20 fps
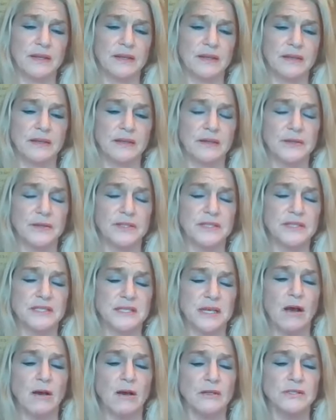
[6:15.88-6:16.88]
there is
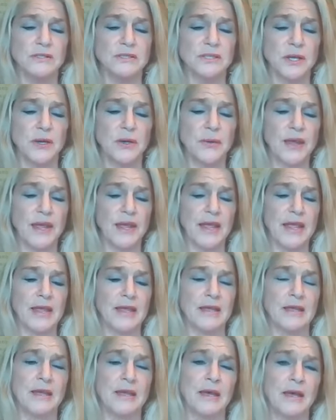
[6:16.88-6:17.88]
also
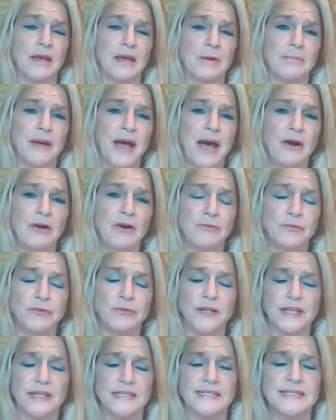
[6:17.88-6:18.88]
a
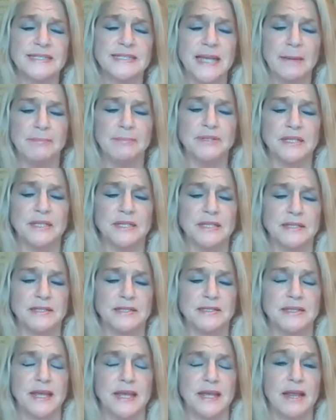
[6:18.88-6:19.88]
powerful
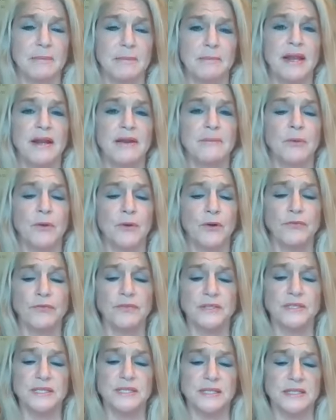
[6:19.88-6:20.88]
acceptance and
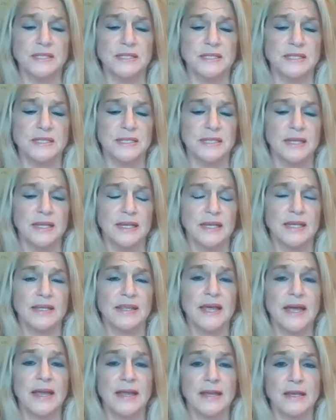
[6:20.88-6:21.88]
metamorphosis
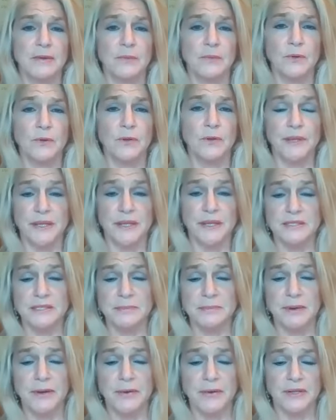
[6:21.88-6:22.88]
that will be
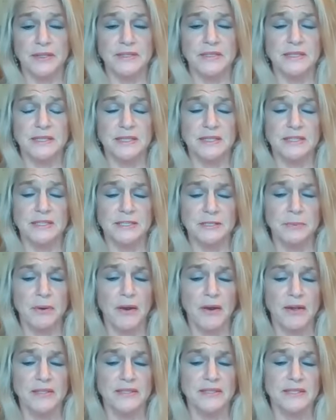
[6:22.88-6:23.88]
experienced in this
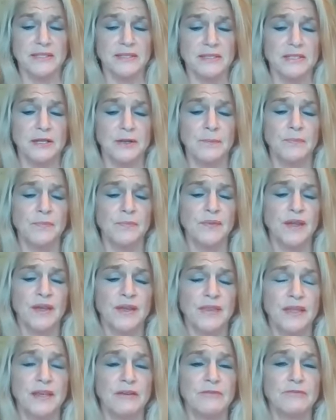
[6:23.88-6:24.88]
process. So
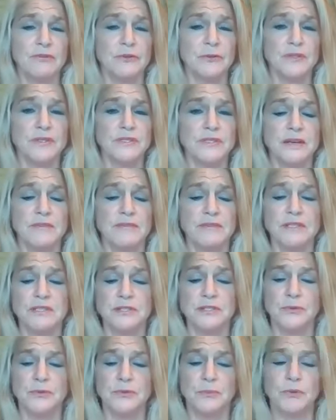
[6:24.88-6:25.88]
the influence of
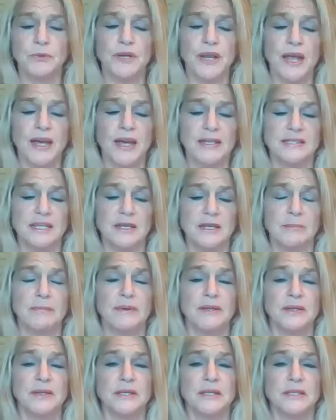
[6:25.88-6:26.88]
this new moon has the
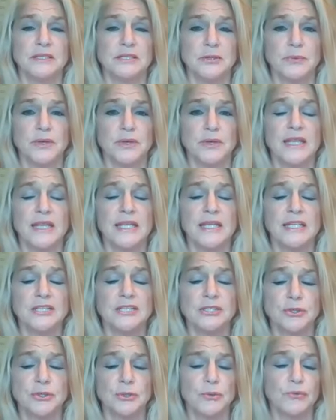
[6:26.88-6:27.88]
ability to
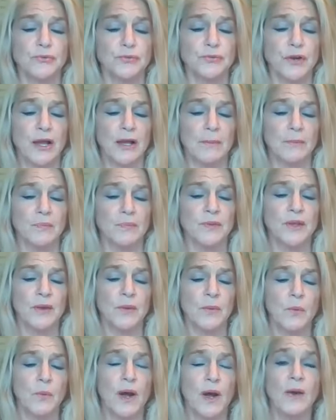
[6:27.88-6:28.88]
release you from
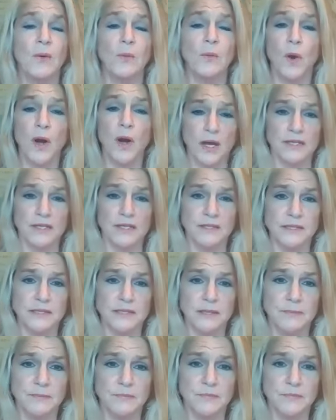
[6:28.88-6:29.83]
what was